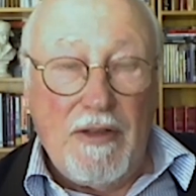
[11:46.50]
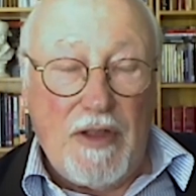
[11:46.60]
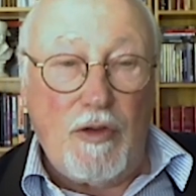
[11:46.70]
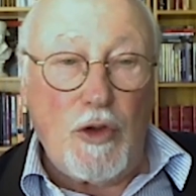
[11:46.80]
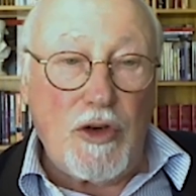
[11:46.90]

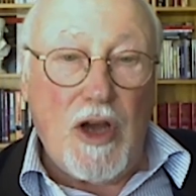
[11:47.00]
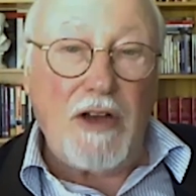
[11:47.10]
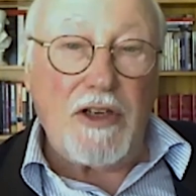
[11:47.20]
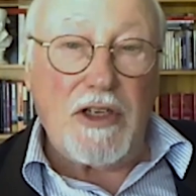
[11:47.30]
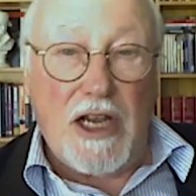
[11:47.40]
then the
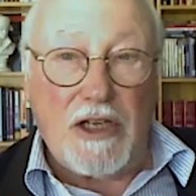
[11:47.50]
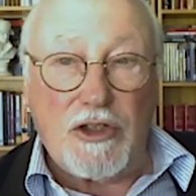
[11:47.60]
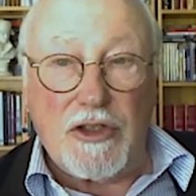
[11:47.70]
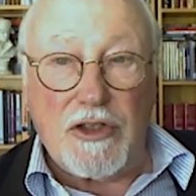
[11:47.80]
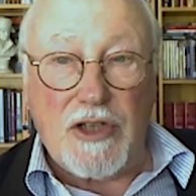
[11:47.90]
United
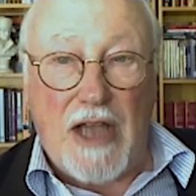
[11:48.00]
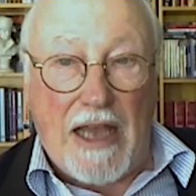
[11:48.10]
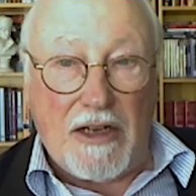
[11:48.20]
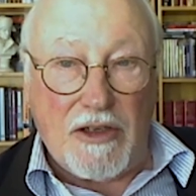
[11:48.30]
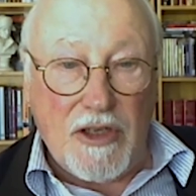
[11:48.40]
Nations
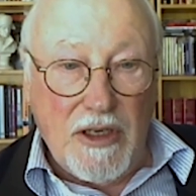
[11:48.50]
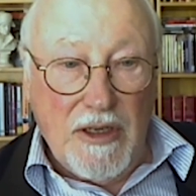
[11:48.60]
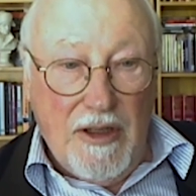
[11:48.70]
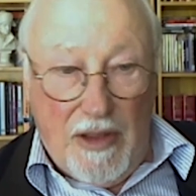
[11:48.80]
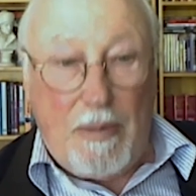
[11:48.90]
and
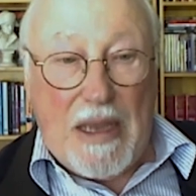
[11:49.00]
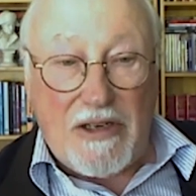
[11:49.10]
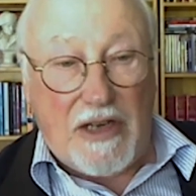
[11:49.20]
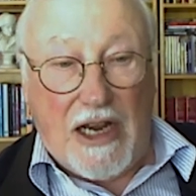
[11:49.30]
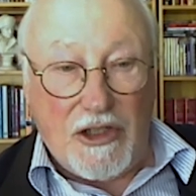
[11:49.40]
the
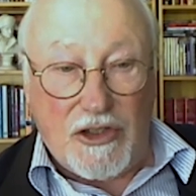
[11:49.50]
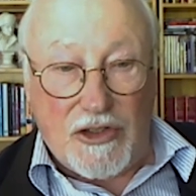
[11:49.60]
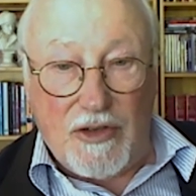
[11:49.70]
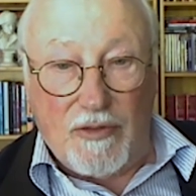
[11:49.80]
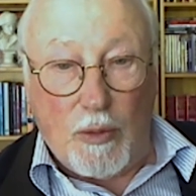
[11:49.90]
better
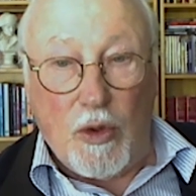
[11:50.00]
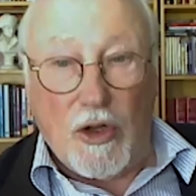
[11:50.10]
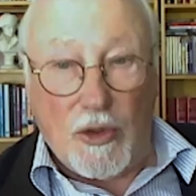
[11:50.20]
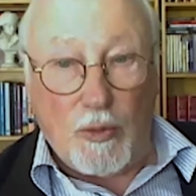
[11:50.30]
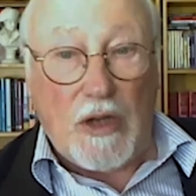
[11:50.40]
nations of the
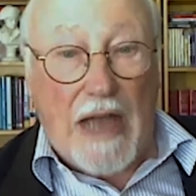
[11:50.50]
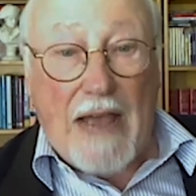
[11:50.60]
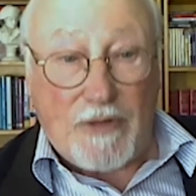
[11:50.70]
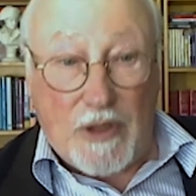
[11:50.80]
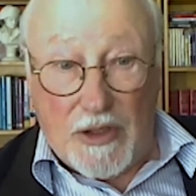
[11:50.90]
world will
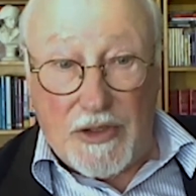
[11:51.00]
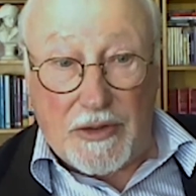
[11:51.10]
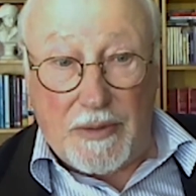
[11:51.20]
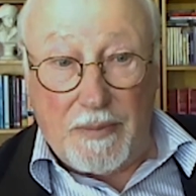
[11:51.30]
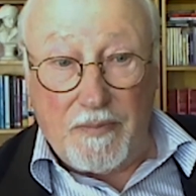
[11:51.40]
have to
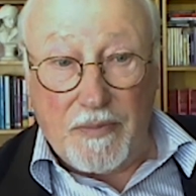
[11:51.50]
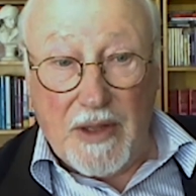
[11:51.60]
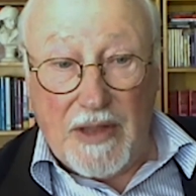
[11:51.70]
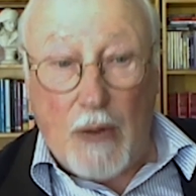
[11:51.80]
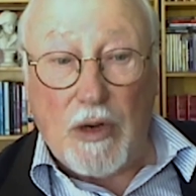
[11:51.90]
listen.
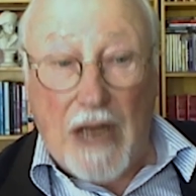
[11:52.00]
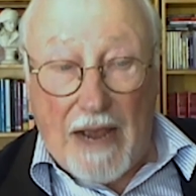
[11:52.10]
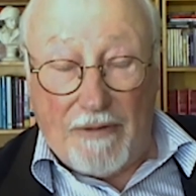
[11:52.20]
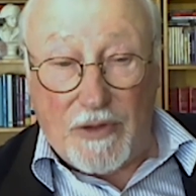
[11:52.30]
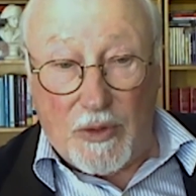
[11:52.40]
They will
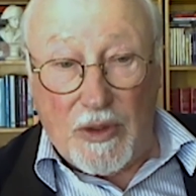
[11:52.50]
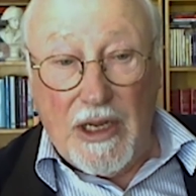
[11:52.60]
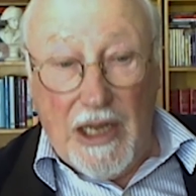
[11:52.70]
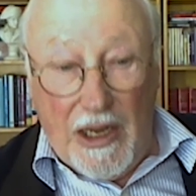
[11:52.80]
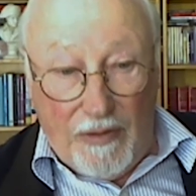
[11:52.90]
have to,
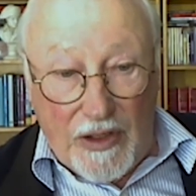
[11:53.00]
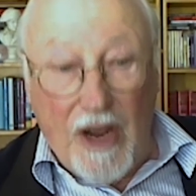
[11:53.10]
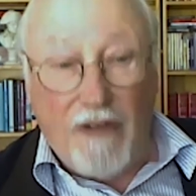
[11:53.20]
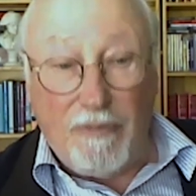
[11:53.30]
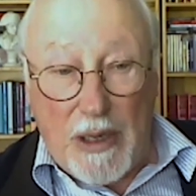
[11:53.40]
if
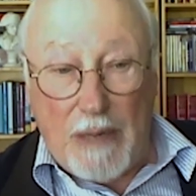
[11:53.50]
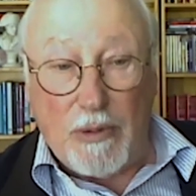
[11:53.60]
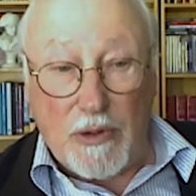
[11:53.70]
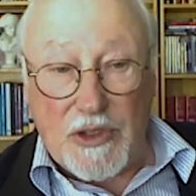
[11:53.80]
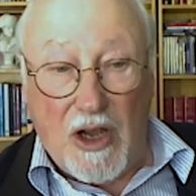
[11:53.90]
enough
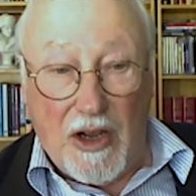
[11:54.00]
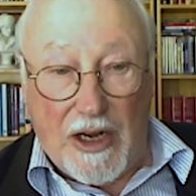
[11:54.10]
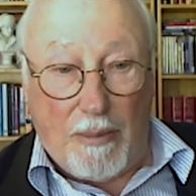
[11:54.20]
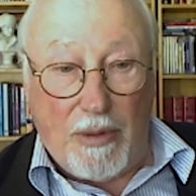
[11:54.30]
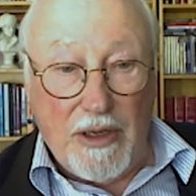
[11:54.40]
people sign
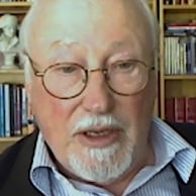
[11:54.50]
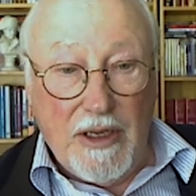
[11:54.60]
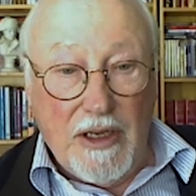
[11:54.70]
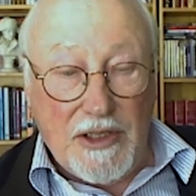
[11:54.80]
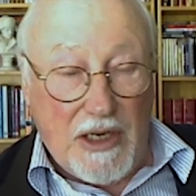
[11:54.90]
up.
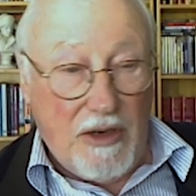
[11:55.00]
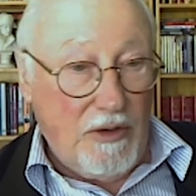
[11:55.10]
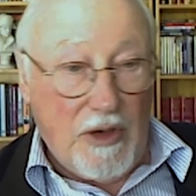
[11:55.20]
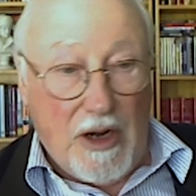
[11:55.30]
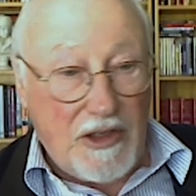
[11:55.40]
So,
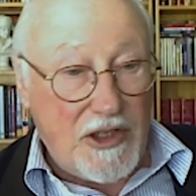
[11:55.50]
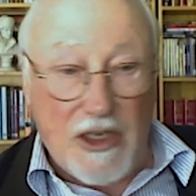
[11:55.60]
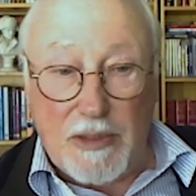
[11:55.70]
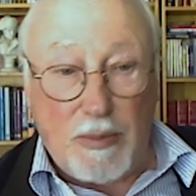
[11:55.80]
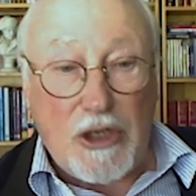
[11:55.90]
it's an
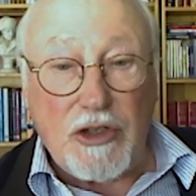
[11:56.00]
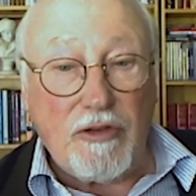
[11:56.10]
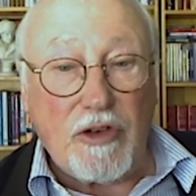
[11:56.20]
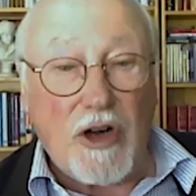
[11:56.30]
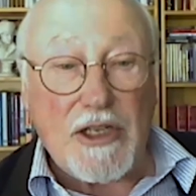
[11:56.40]
expression of
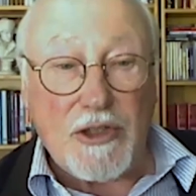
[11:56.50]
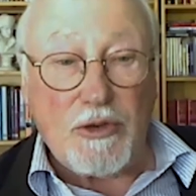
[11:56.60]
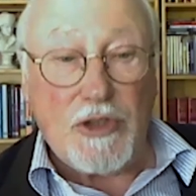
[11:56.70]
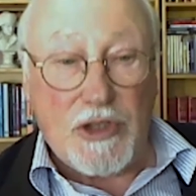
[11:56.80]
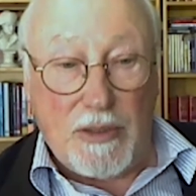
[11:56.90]

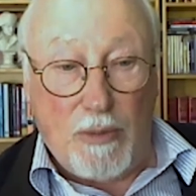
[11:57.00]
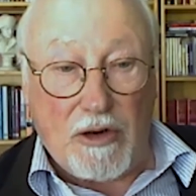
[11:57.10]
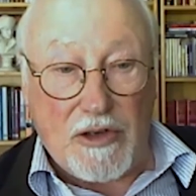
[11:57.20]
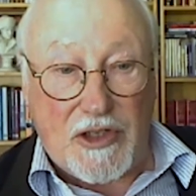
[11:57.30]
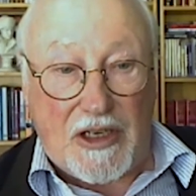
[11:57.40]
grassroots
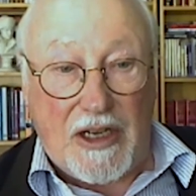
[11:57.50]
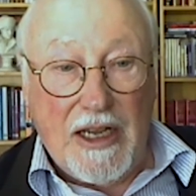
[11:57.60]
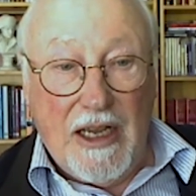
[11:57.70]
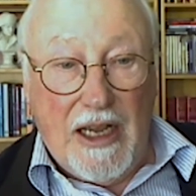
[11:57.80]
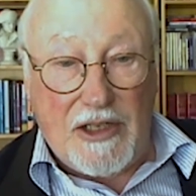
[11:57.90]
democracy.
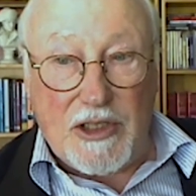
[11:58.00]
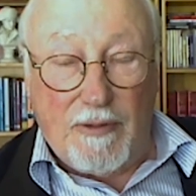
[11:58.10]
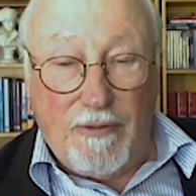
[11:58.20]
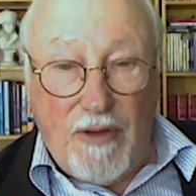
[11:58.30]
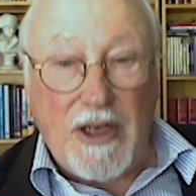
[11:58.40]
It's the
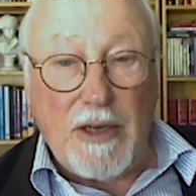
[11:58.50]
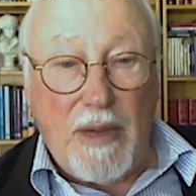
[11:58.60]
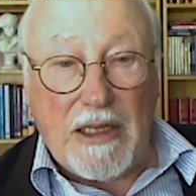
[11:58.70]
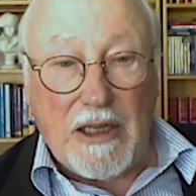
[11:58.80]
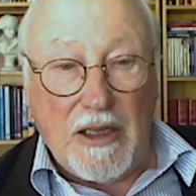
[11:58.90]

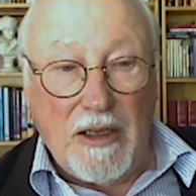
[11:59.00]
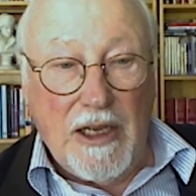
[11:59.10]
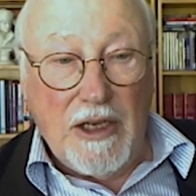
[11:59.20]
fundamental